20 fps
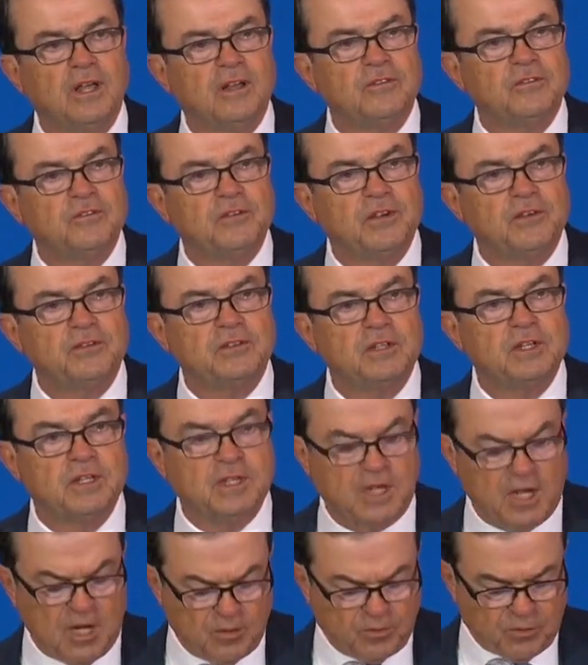fifty
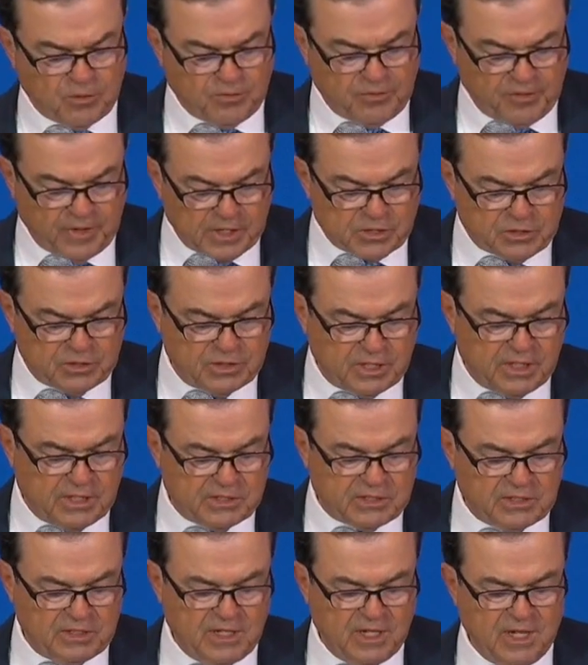young
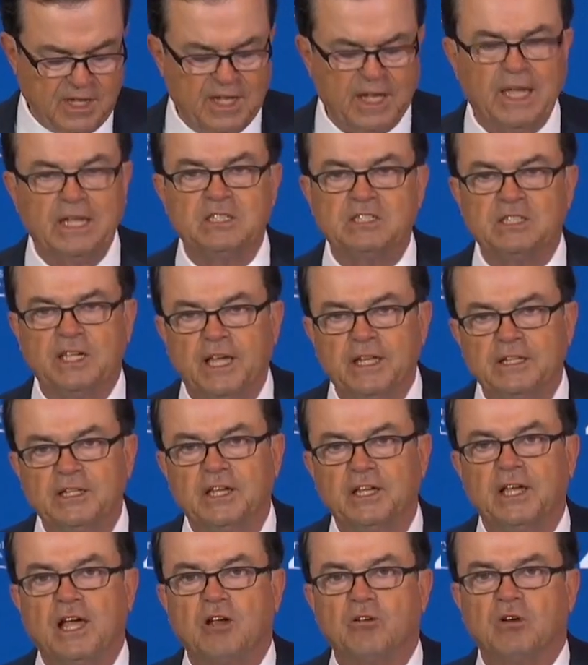professionals
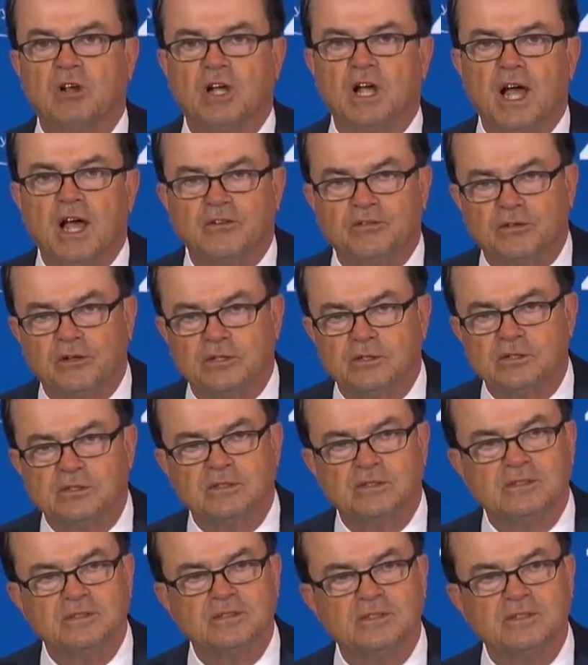attending our conference.